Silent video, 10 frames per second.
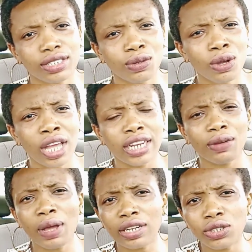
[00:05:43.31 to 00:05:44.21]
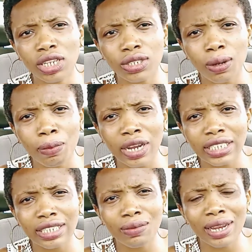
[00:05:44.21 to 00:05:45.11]
So they were actually surprised,
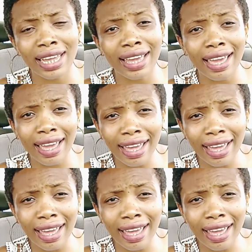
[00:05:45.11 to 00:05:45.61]
and they were like, eh,